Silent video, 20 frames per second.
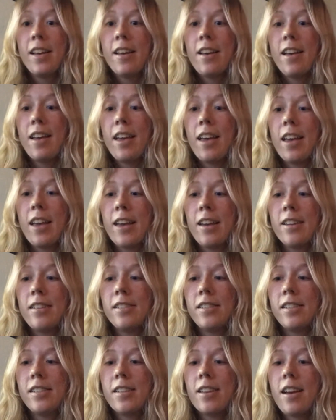
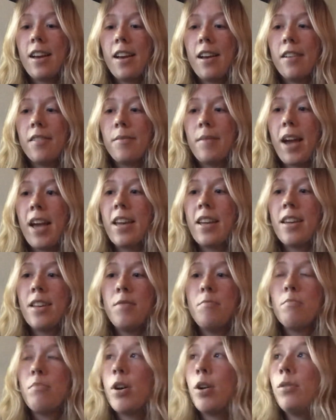And I
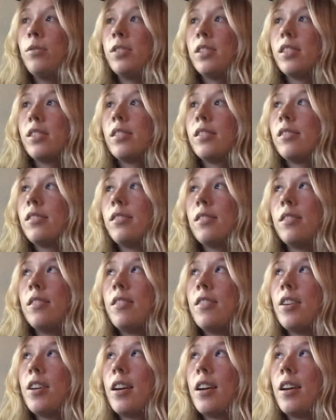can post
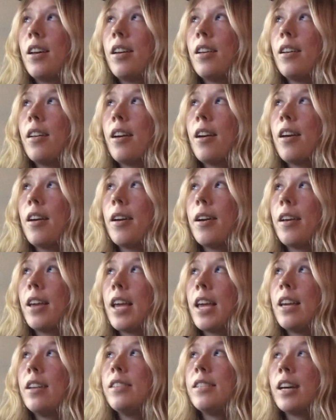the
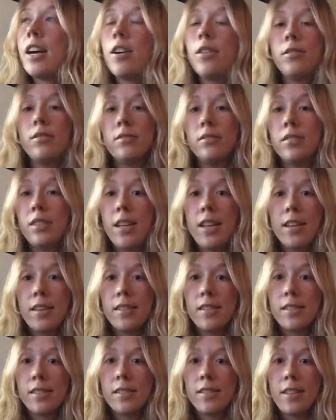handout links
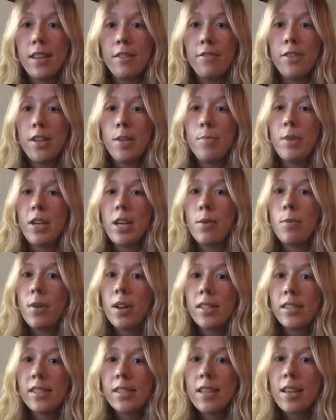if anybody
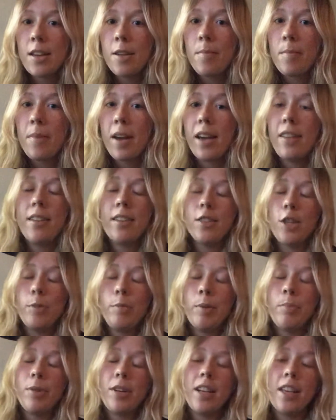wants them. I think they'll be
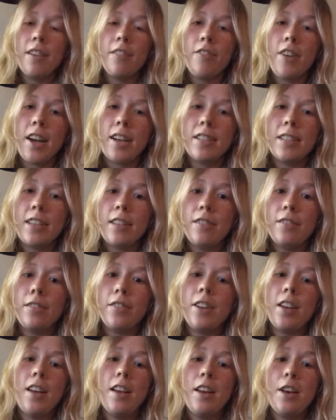pretty effective.
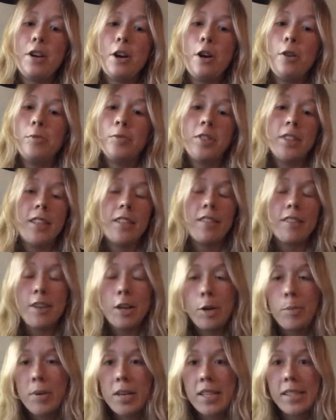Hopefully the
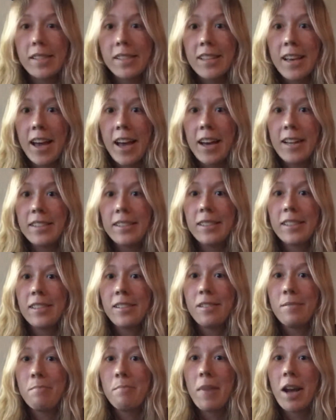therapists at
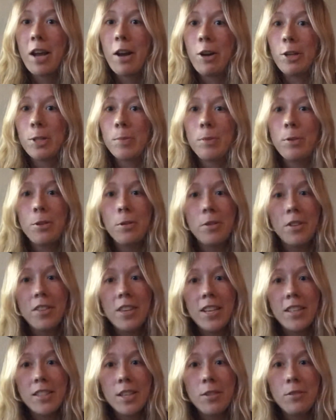my hospital will
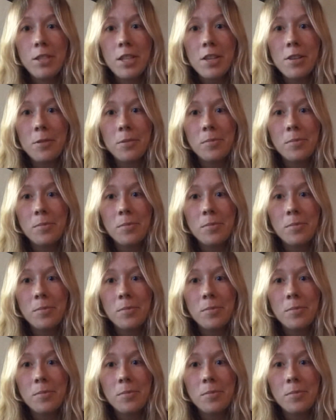think so too.